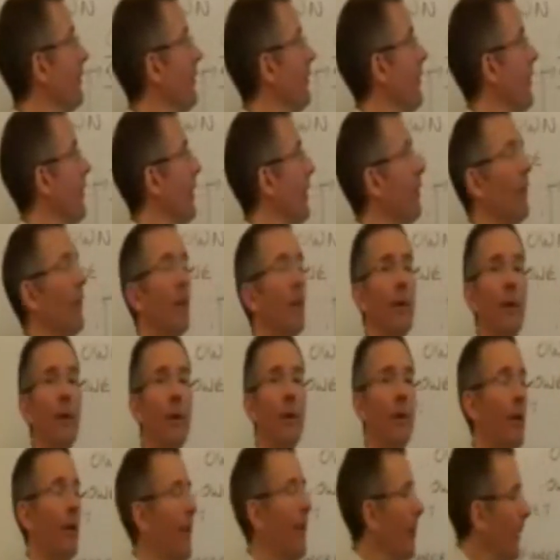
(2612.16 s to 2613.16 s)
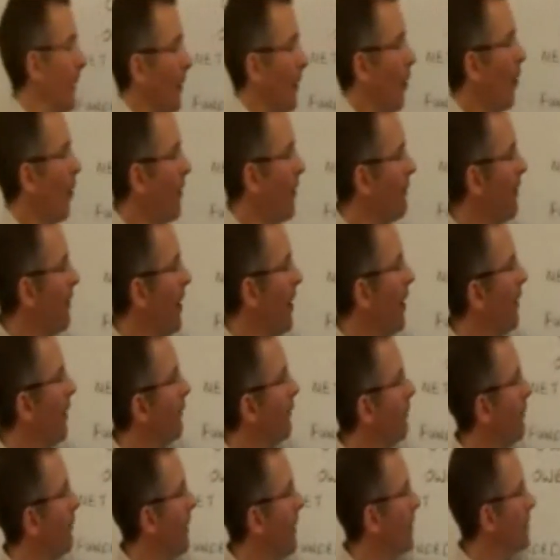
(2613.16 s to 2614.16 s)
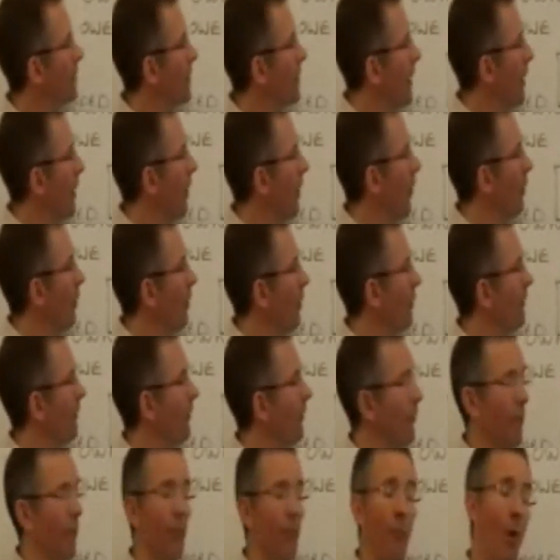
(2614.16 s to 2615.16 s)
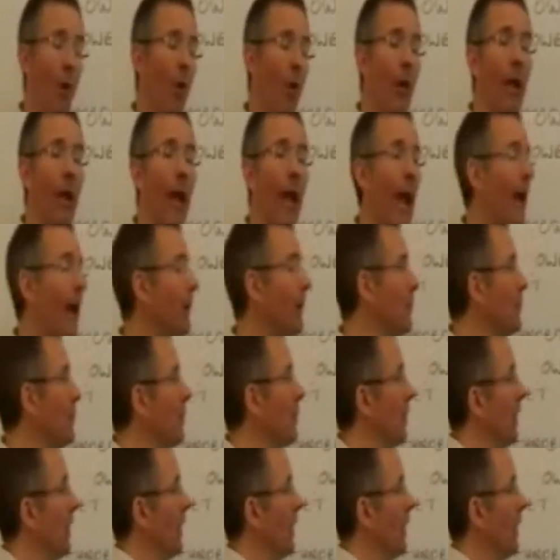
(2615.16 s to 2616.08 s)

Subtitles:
0. Or if I ask my shareholders for some more cash,